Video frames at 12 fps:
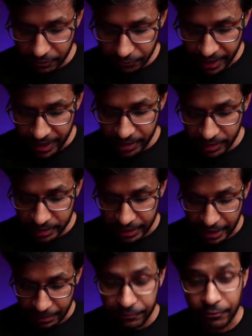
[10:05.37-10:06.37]
find an
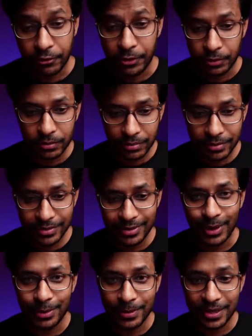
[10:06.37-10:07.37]
app for you.
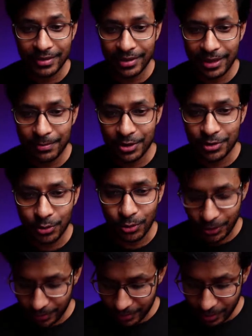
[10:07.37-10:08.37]
So let me
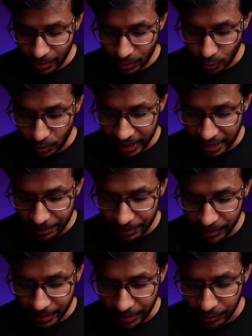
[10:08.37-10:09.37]
show you what app
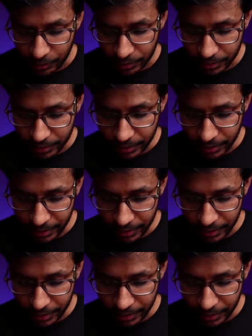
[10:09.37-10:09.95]
you can use.